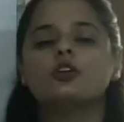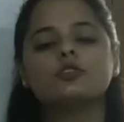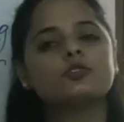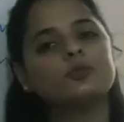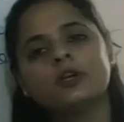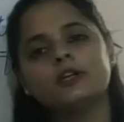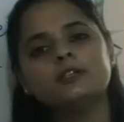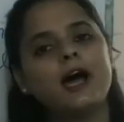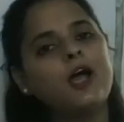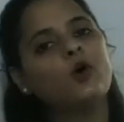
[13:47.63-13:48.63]

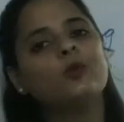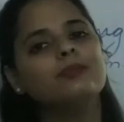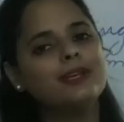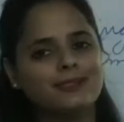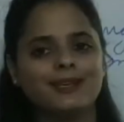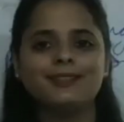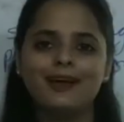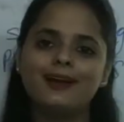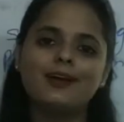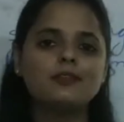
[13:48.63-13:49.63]
Students, I hope this and
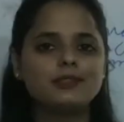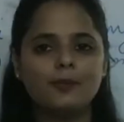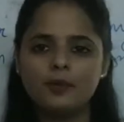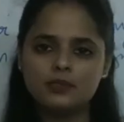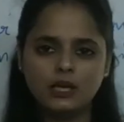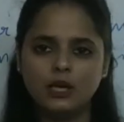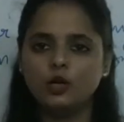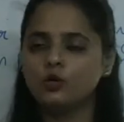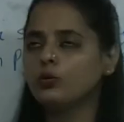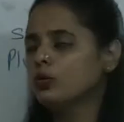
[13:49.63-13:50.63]
that concept is
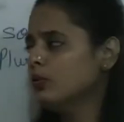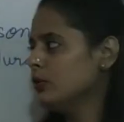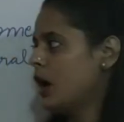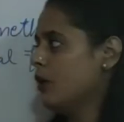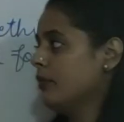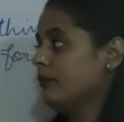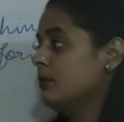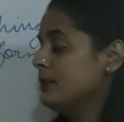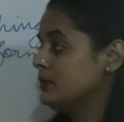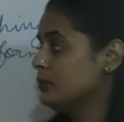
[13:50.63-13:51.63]
clear to you. Now we
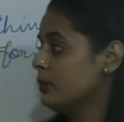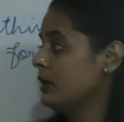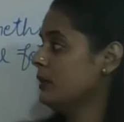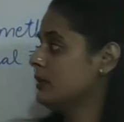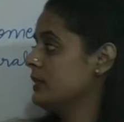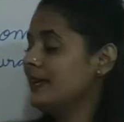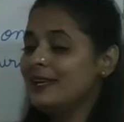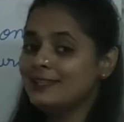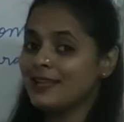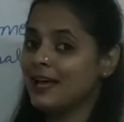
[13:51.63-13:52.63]
will be doing
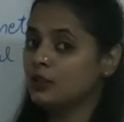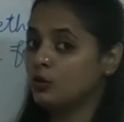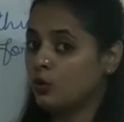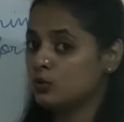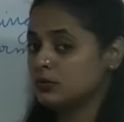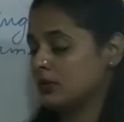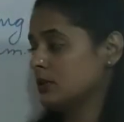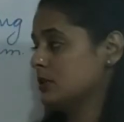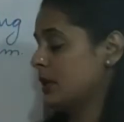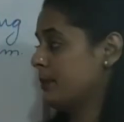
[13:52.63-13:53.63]
these and those
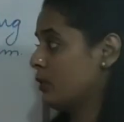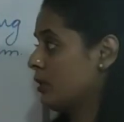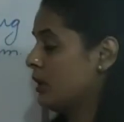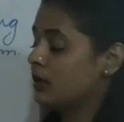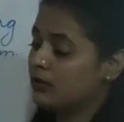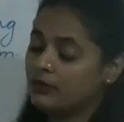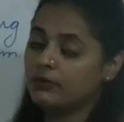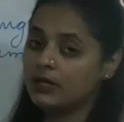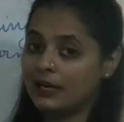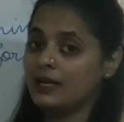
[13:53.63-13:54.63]
concept. Okay, we
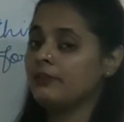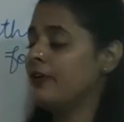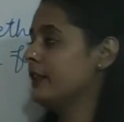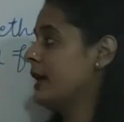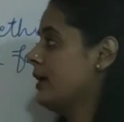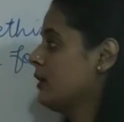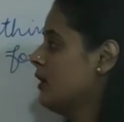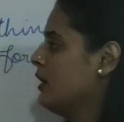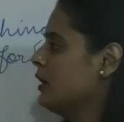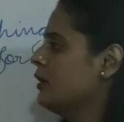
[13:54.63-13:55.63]
will clarify that.
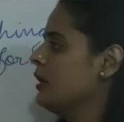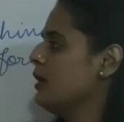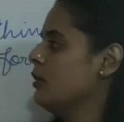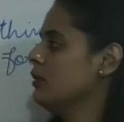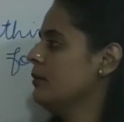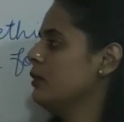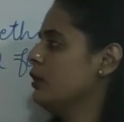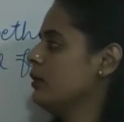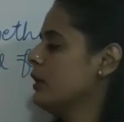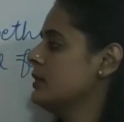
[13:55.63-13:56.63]
Now here on the
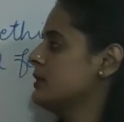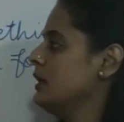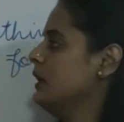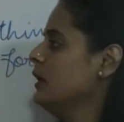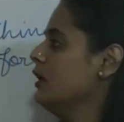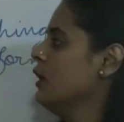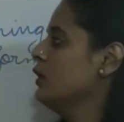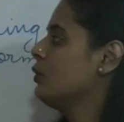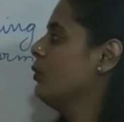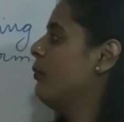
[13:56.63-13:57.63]
board you can see
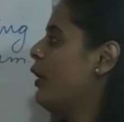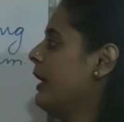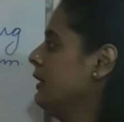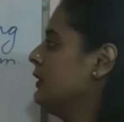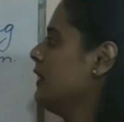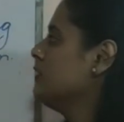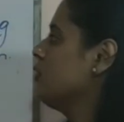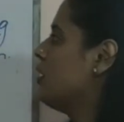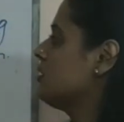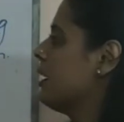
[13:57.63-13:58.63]
2 point things
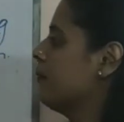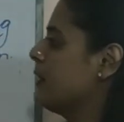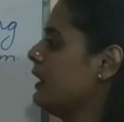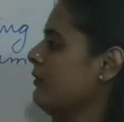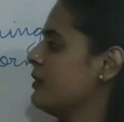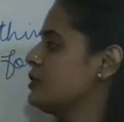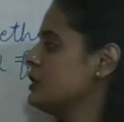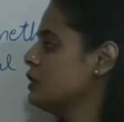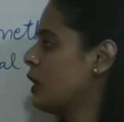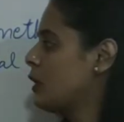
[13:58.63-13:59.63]
or something which
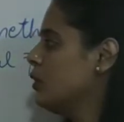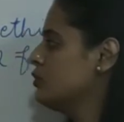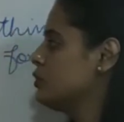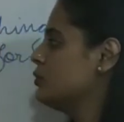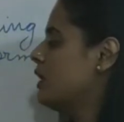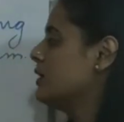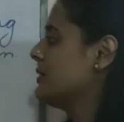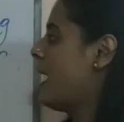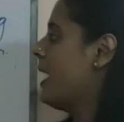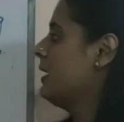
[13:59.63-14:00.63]
is close to us
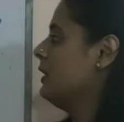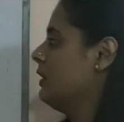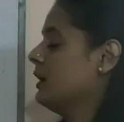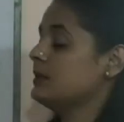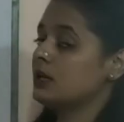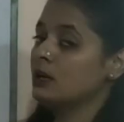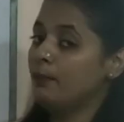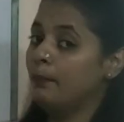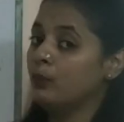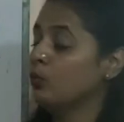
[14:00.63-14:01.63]
and is
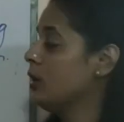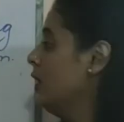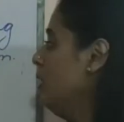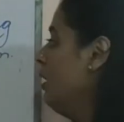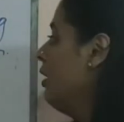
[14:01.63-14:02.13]
in plural